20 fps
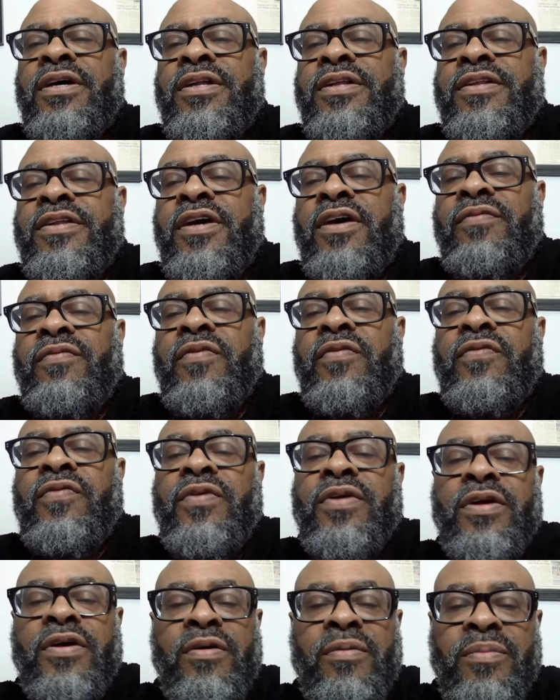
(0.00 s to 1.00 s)
tougher for
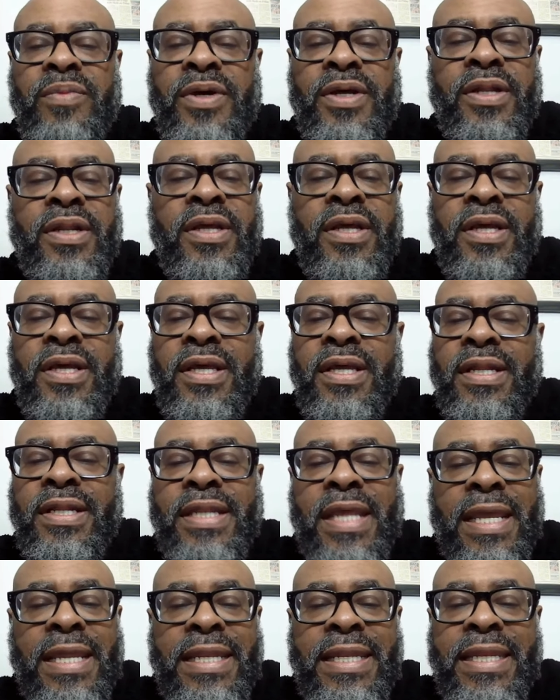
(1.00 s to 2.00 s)
them, but
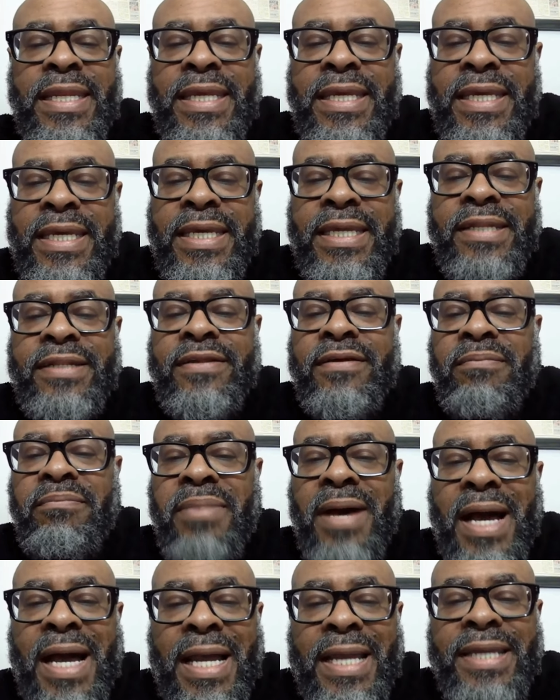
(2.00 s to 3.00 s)
they need
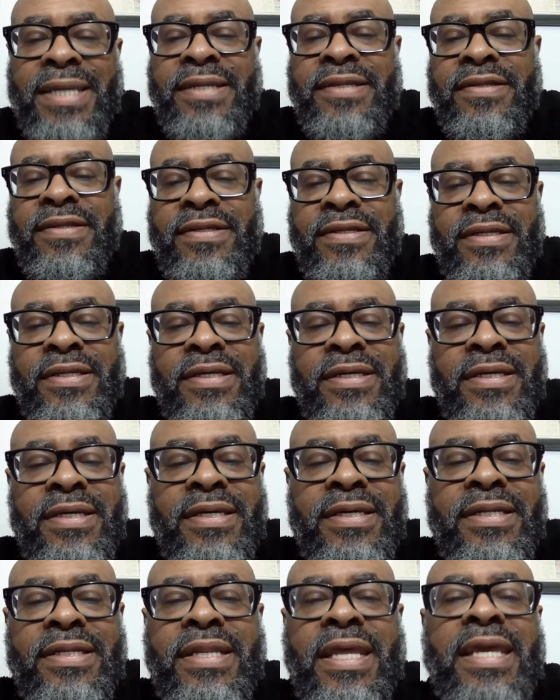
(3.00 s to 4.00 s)
Tobias.
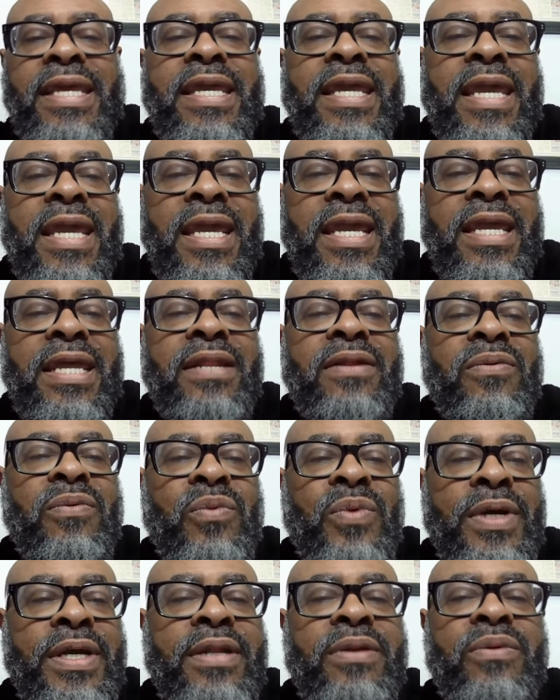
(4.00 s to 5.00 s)
They can't
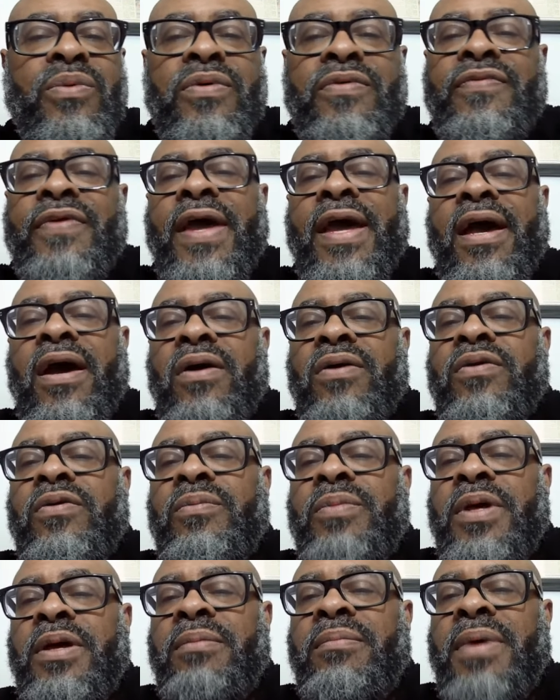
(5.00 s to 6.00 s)
win without
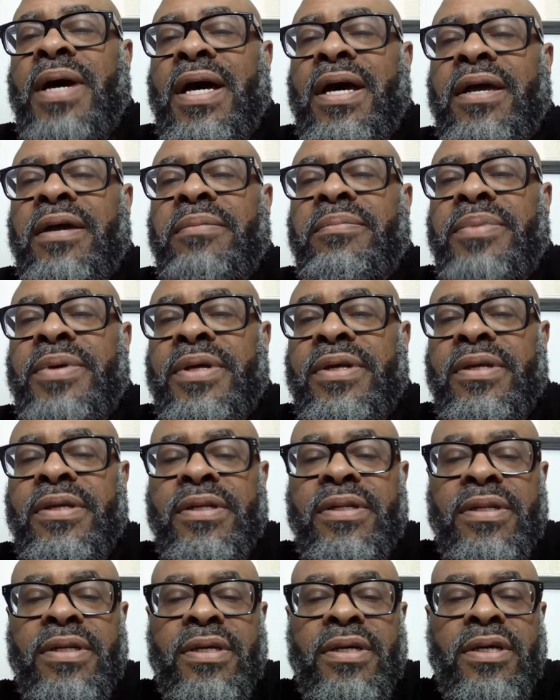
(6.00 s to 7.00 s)
him, in my opinion.
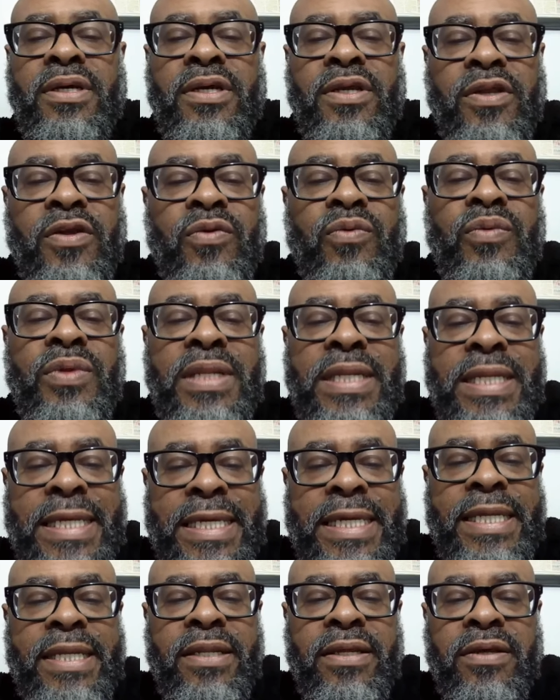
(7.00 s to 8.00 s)
You
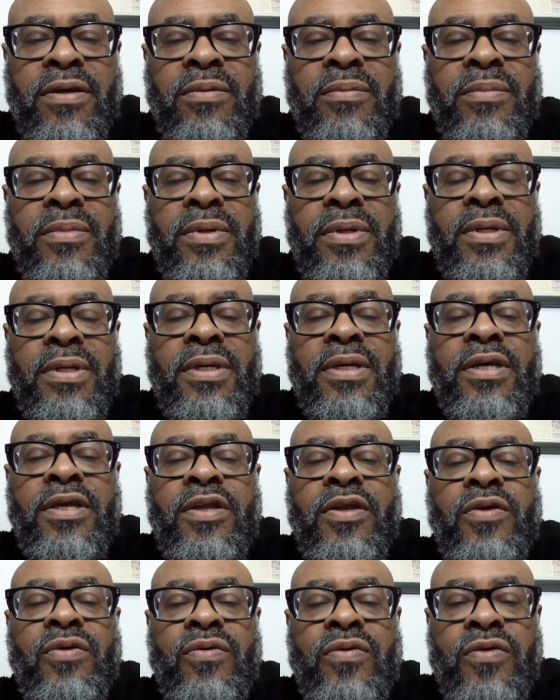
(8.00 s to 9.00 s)
need him.
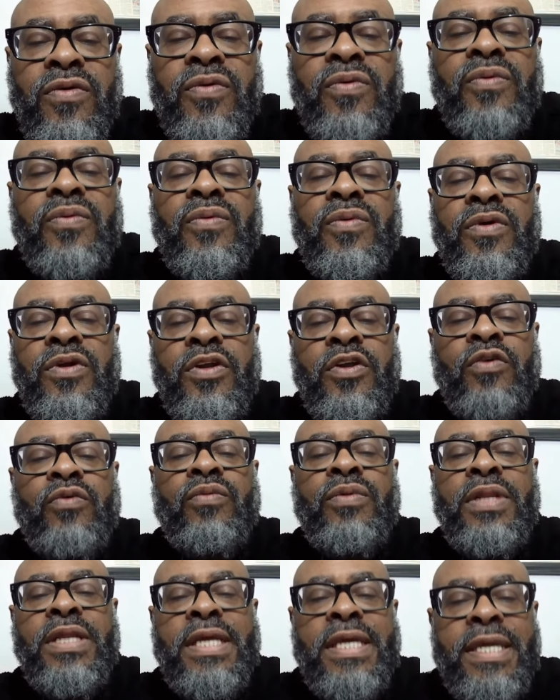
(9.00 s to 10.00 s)
You do. You
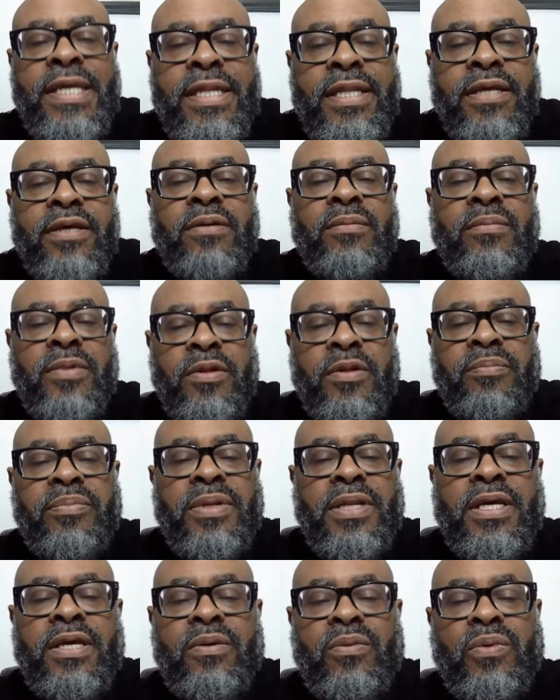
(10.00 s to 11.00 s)
need him to
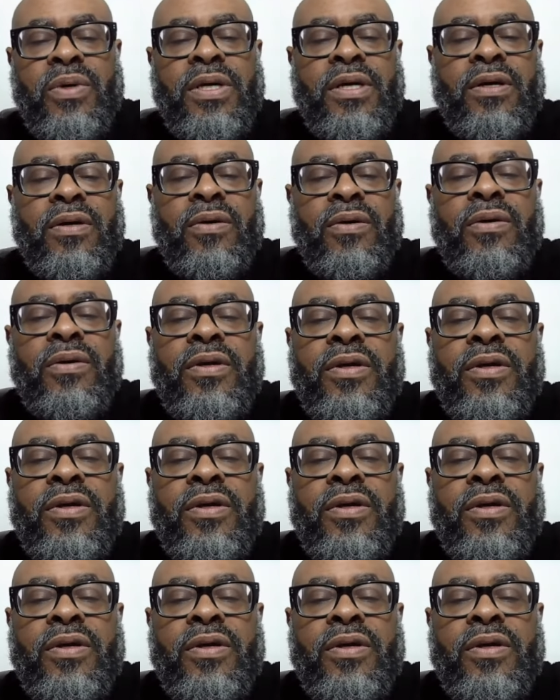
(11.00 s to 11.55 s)
play well.